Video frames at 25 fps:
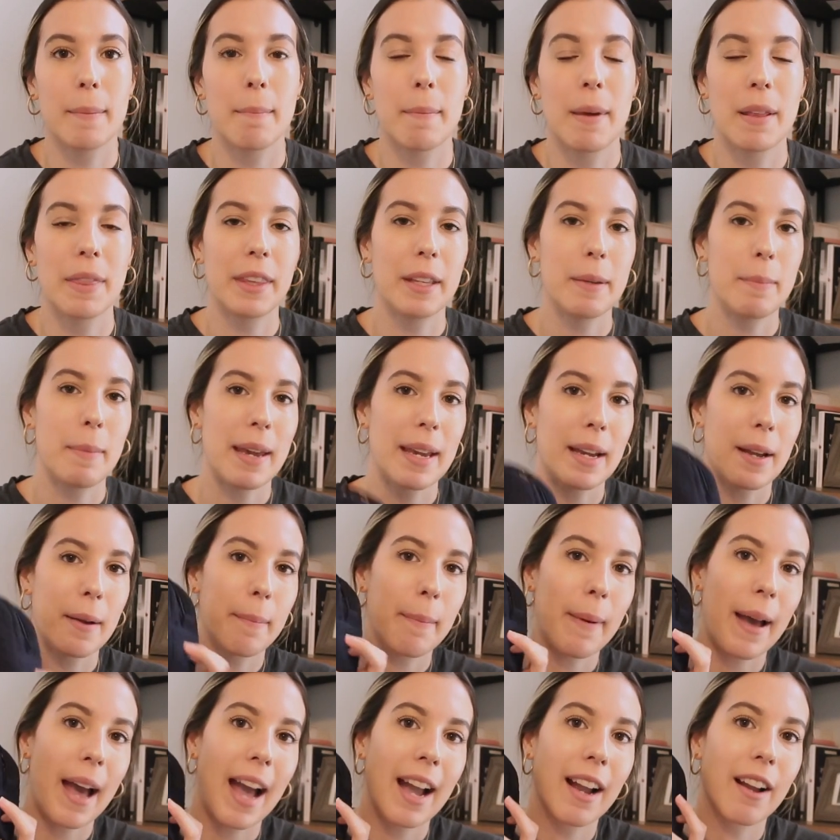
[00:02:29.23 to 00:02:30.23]
monthly
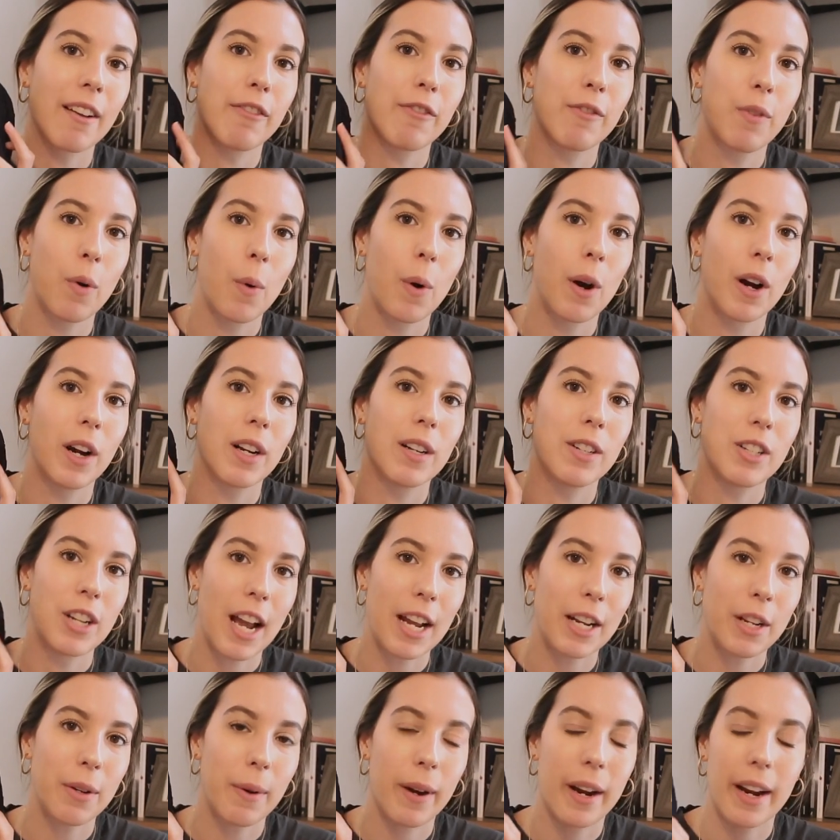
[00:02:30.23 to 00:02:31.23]
makeup bag for
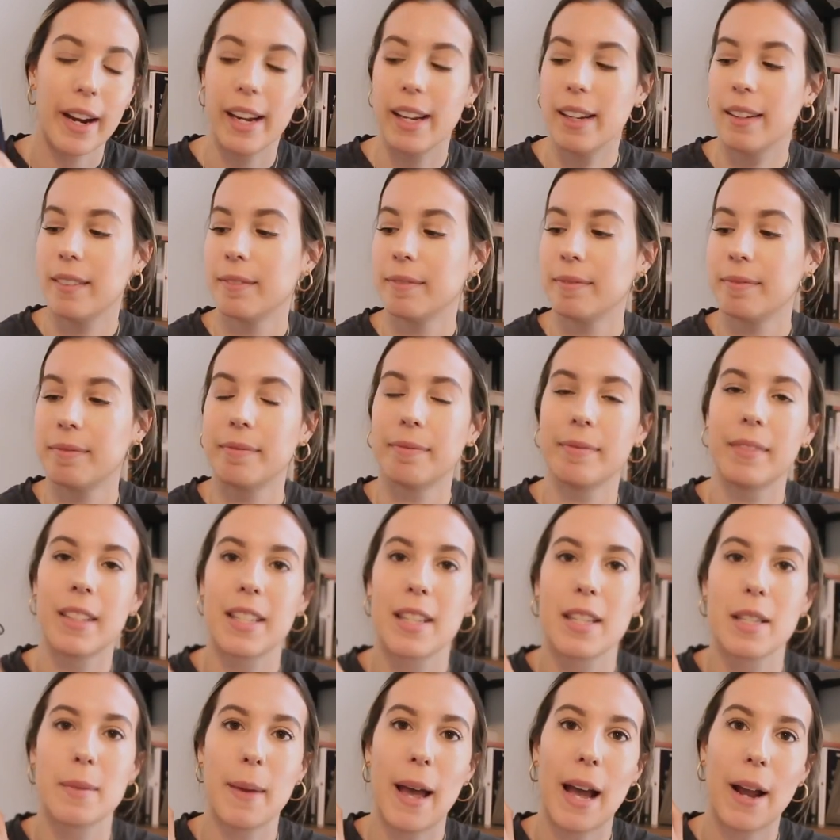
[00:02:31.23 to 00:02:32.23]
January.
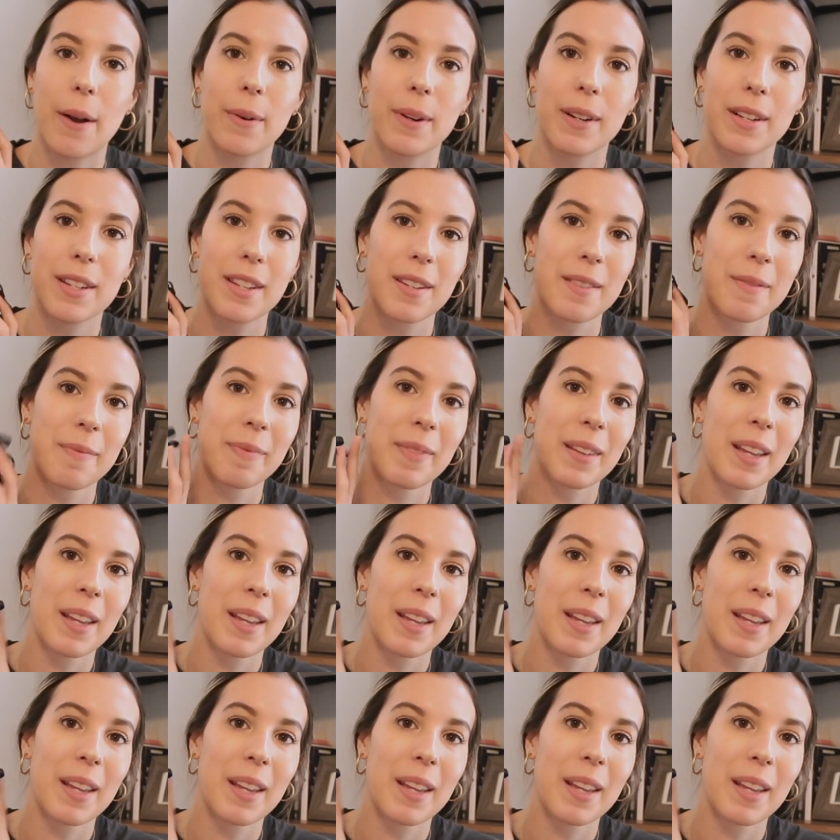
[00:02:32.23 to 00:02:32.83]
This is backwards.